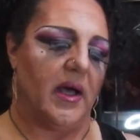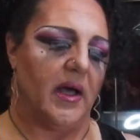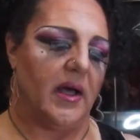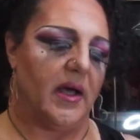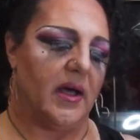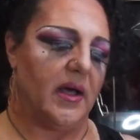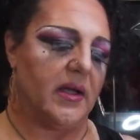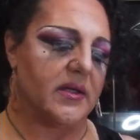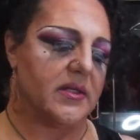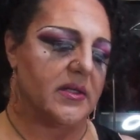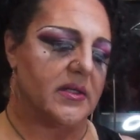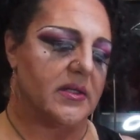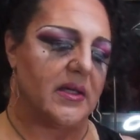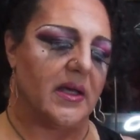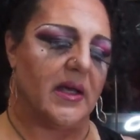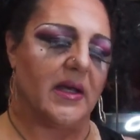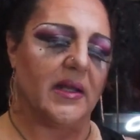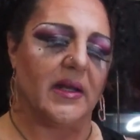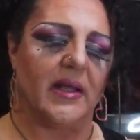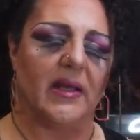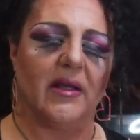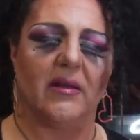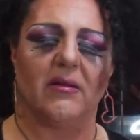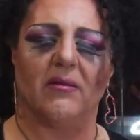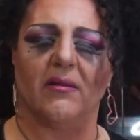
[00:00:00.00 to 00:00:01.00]
I just
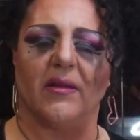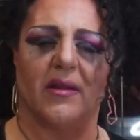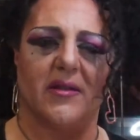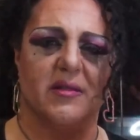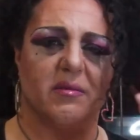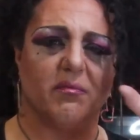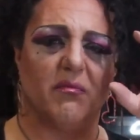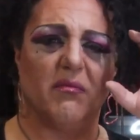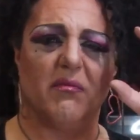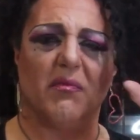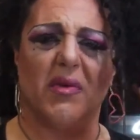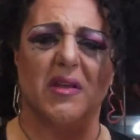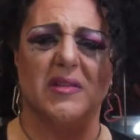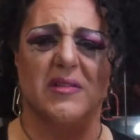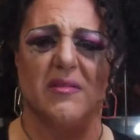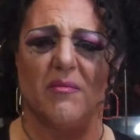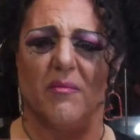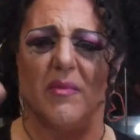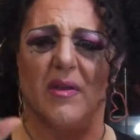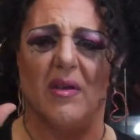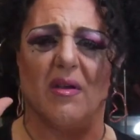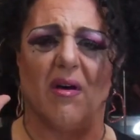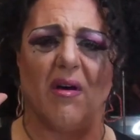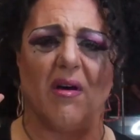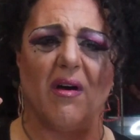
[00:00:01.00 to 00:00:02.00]
can't handle those
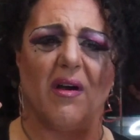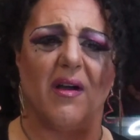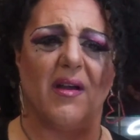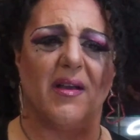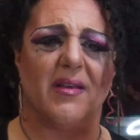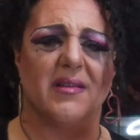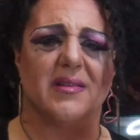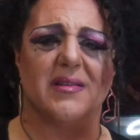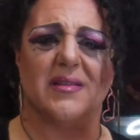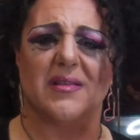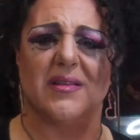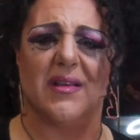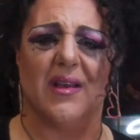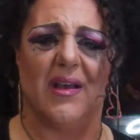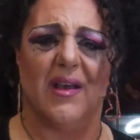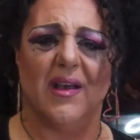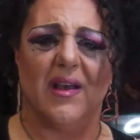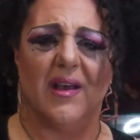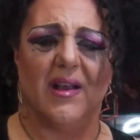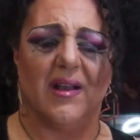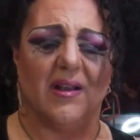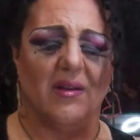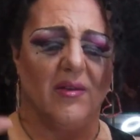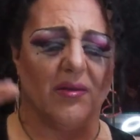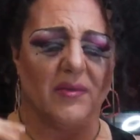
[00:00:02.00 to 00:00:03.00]
massive big eyes.
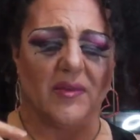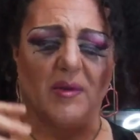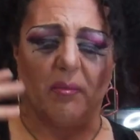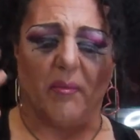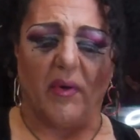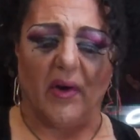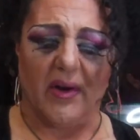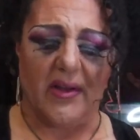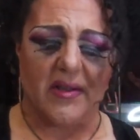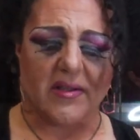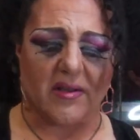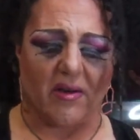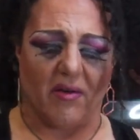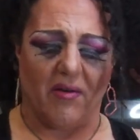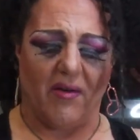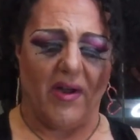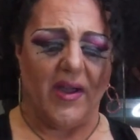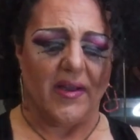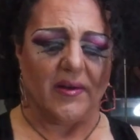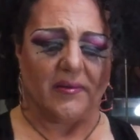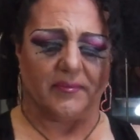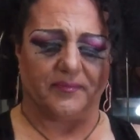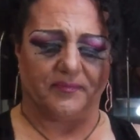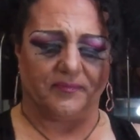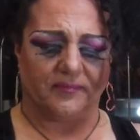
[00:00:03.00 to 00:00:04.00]
Look, the bodies are
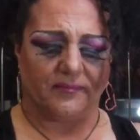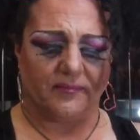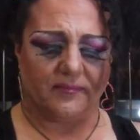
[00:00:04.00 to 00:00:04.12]
great.